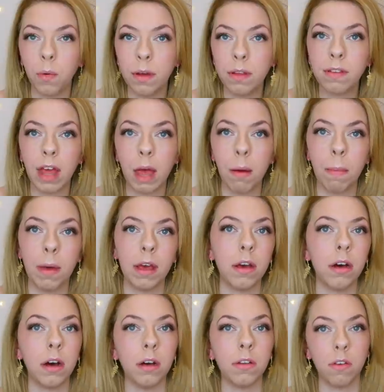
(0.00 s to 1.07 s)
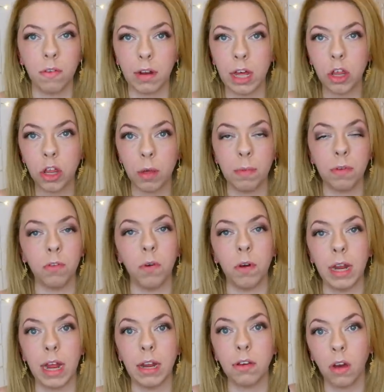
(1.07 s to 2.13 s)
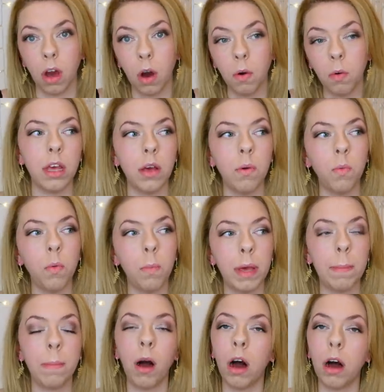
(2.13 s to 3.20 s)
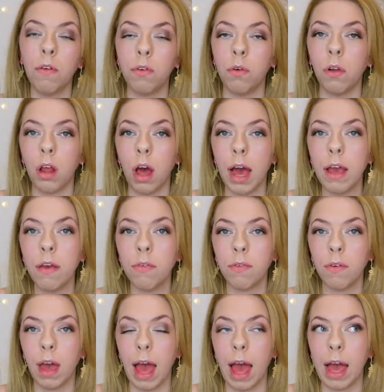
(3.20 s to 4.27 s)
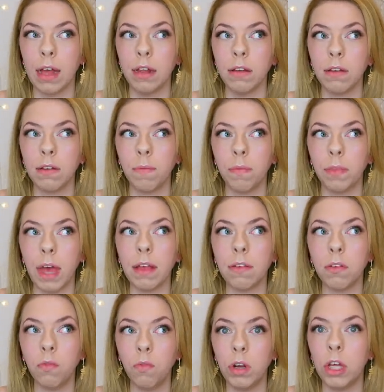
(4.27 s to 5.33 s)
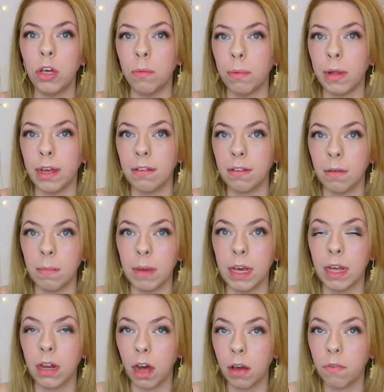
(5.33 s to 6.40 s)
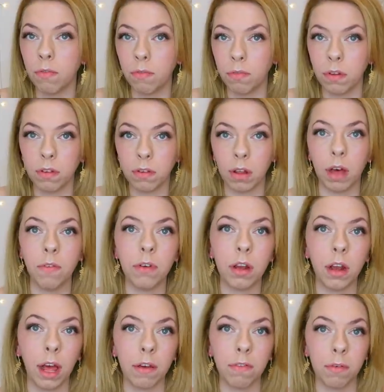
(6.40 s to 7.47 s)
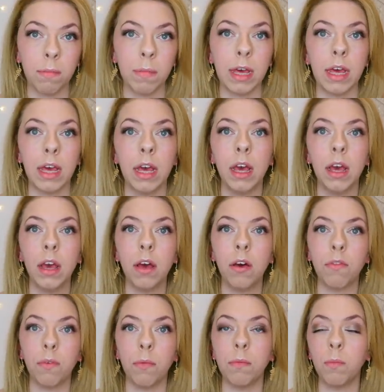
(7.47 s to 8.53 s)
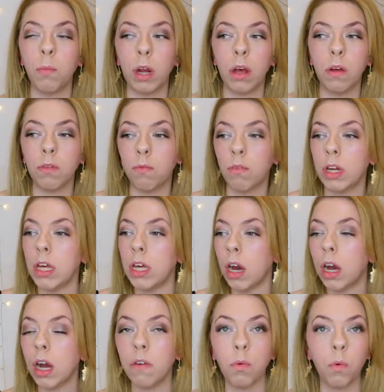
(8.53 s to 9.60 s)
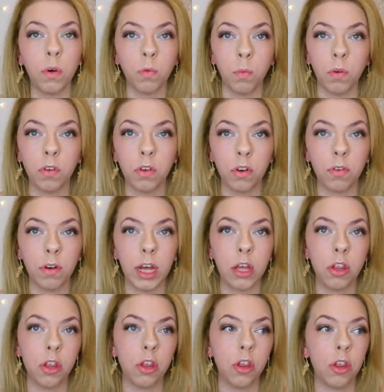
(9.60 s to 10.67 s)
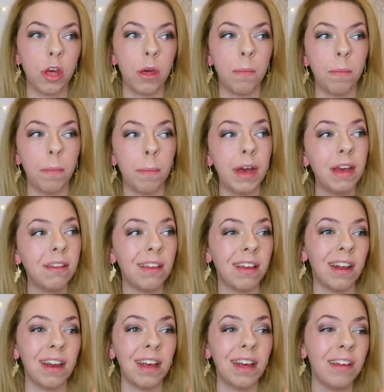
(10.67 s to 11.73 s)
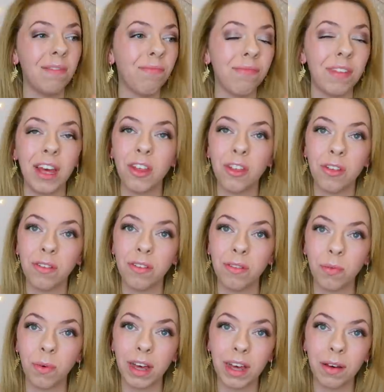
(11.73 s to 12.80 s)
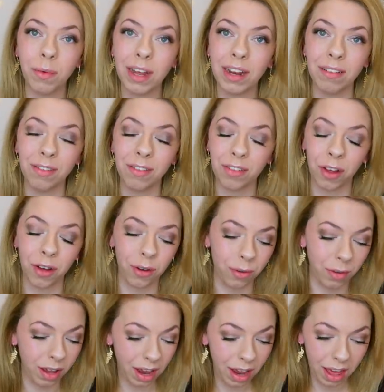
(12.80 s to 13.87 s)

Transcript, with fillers: always say in my pick of cards, a relationship is not an end goal. It will be part of your life, and that's a really good place to be in. I've discovered, like, for me, from when I was really young, I've always wanted a relationship. Basically, that's just the way it went. So